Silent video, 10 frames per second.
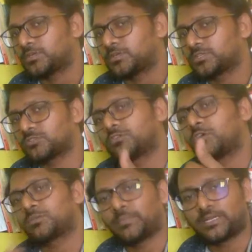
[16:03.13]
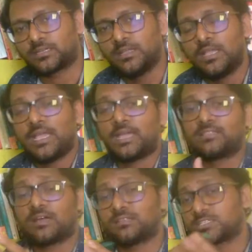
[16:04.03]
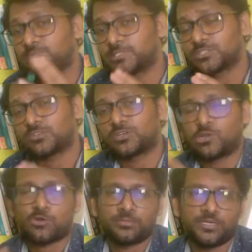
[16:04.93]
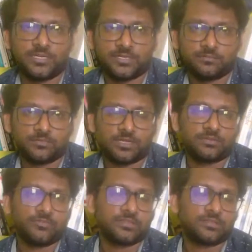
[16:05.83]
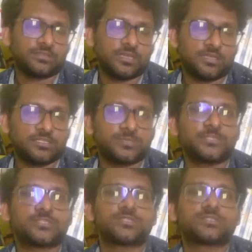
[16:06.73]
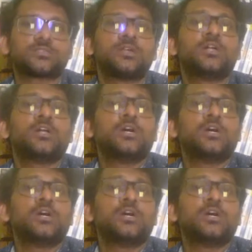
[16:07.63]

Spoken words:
are not met and the other species are dominating, and when the other species